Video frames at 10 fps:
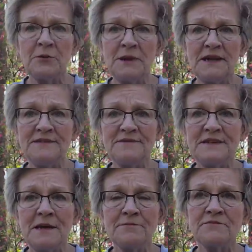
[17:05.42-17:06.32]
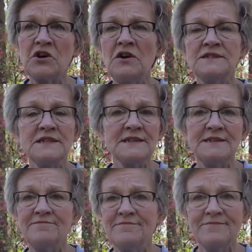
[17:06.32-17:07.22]
bed that I'm
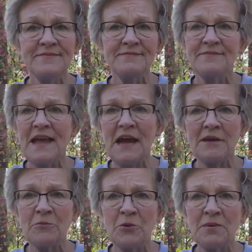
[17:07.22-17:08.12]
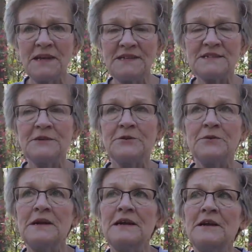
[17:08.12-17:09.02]
constantly adding more plants to.
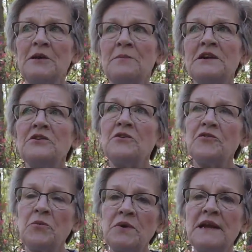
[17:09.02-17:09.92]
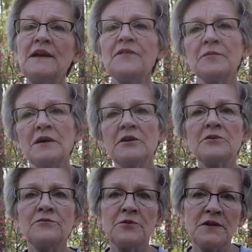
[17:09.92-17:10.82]
But you also want to add some
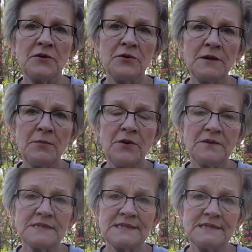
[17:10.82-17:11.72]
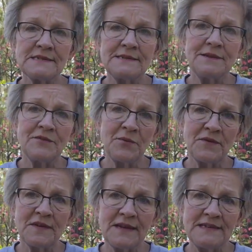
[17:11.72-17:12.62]
color for the early part of the season as well as
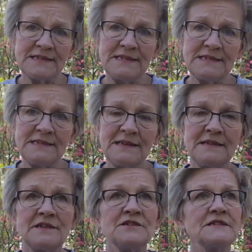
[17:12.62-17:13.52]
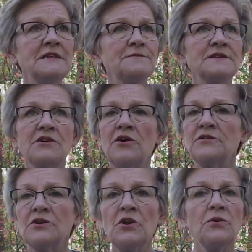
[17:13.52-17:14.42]
the late season, and that just keeps the
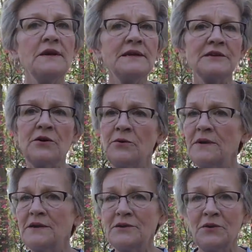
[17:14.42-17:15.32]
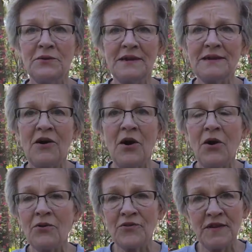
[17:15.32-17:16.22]
garden going and going and going
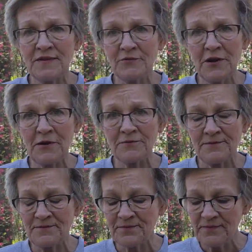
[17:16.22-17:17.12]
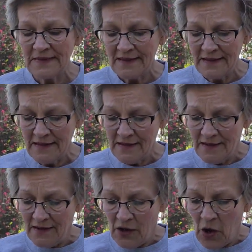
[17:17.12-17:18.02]
all season round.
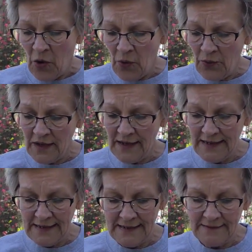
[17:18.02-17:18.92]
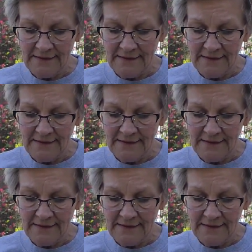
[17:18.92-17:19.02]
Okay.